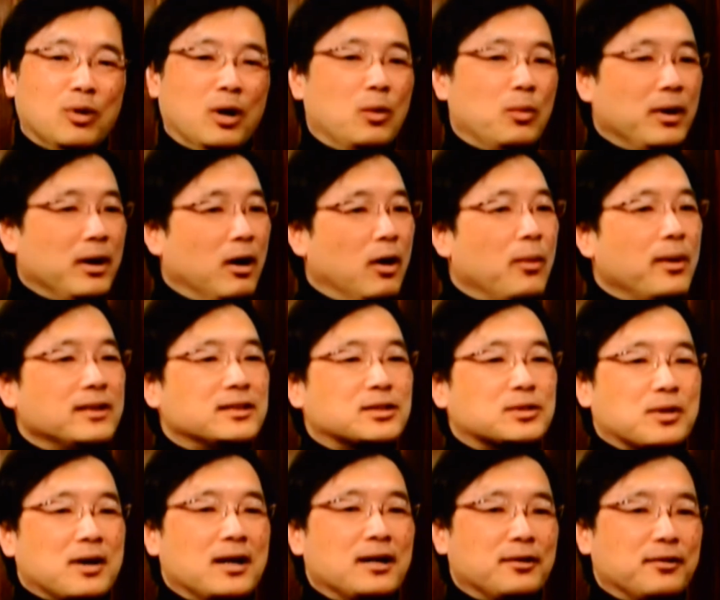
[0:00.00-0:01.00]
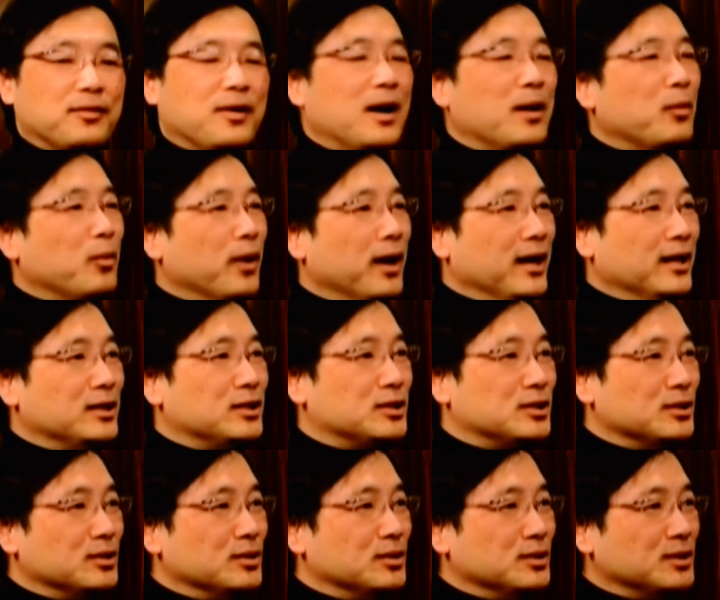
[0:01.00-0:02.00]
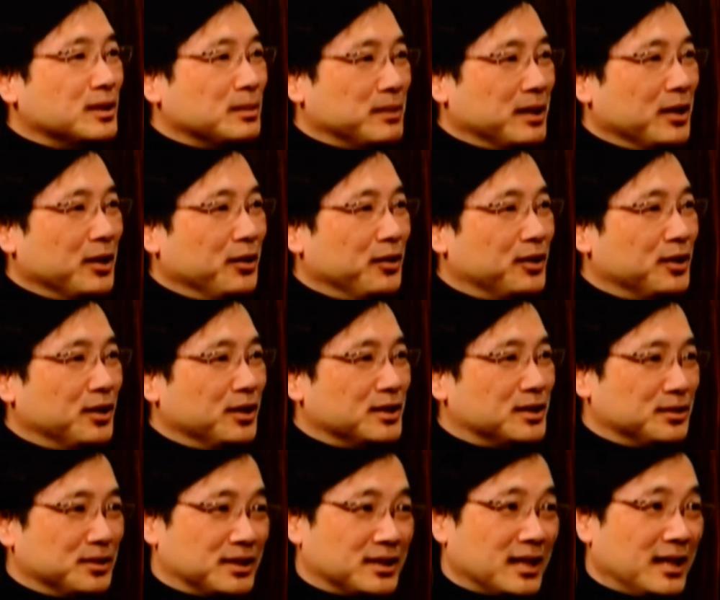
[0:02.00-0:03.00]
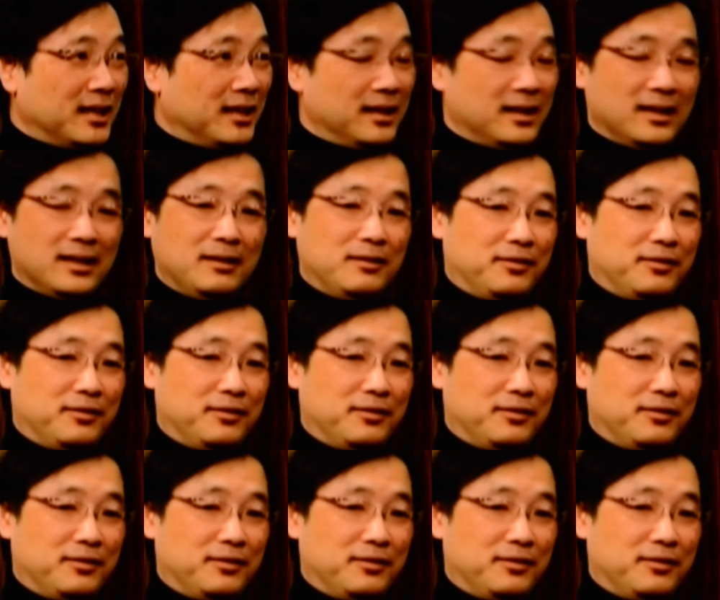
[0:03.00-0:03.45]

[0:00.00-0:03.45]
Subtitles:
Well, we always try to find a way to do something good to the society.